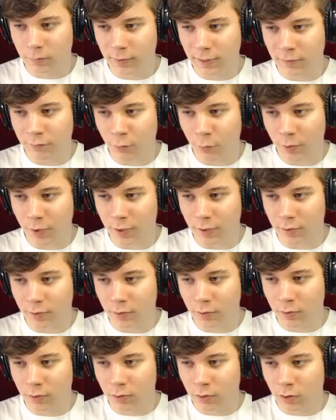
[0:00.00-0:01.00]
Either way.
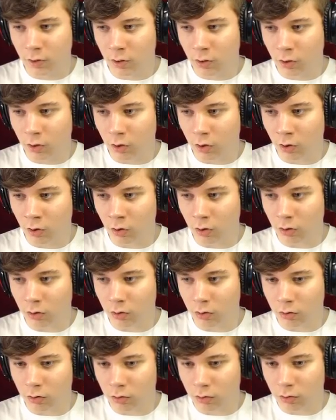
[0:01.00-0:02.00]

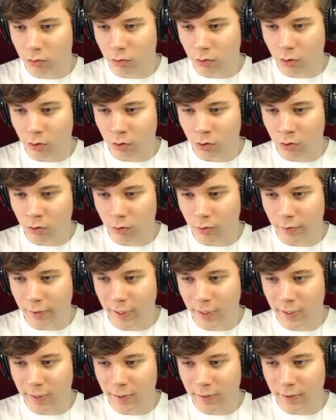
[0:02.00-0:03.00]
Oh, oh,
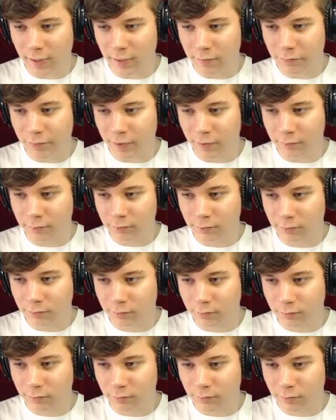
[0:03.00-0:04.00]
hey, hey fellas.
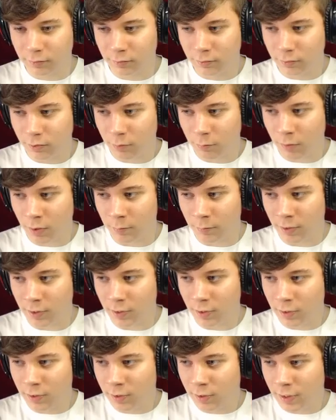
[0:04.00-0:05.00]
Don't mind
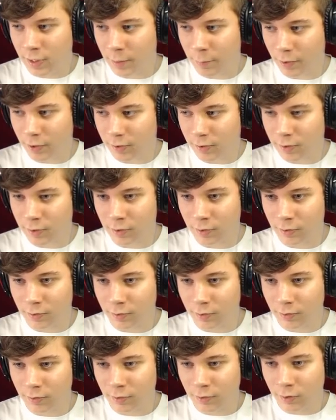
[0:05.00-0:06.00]
me. Hey buddy.
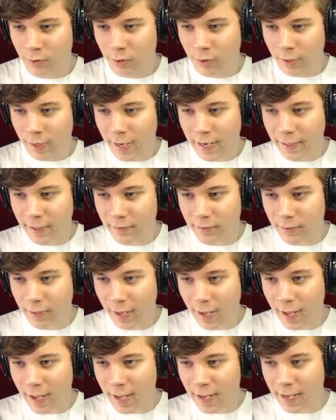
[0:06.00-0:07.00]
Hey,
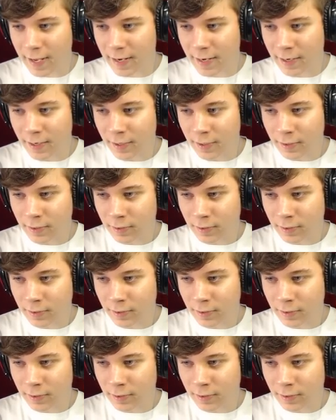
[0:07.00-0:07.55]
hey.